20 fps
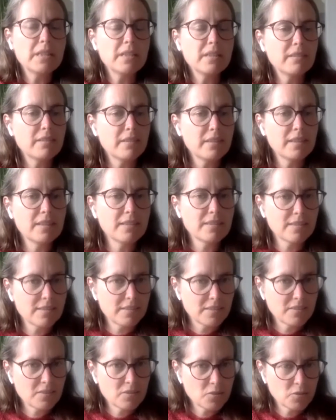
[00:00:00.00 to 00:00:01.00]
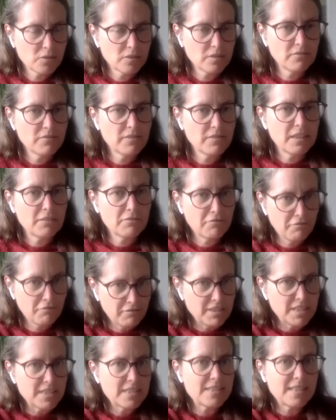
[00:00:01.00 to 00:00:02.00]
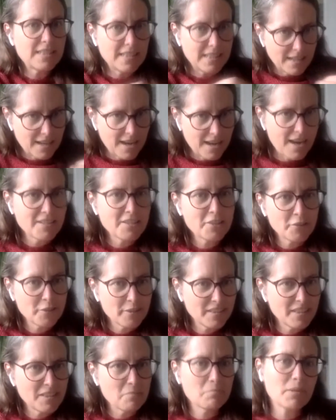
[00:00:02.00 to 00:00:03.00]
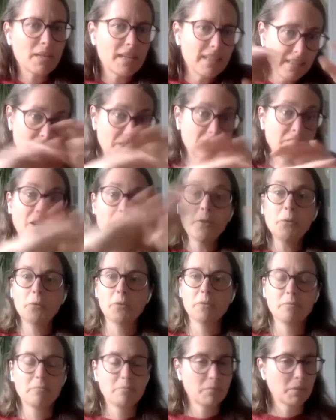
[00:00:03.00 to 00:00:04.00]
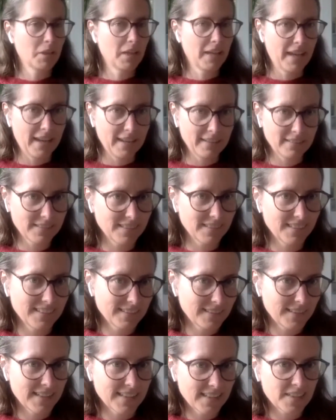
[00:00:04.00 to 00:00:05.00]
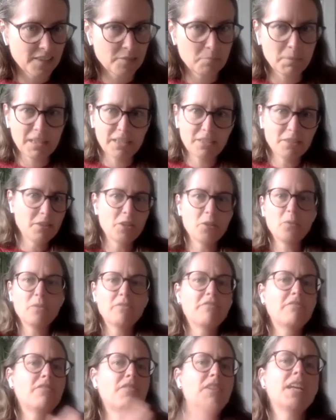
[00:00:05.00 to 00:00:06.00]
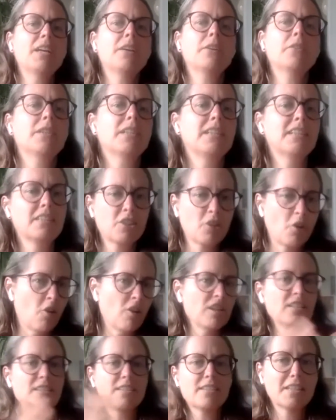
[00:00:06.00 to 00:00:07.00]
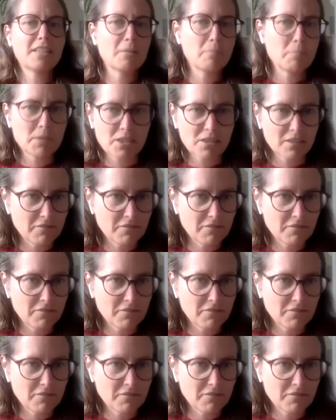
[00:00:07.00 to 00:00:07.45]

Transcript: things sort of that fit under the umbrella. Oh, excellent, Tankespjärn, you know, various concepts of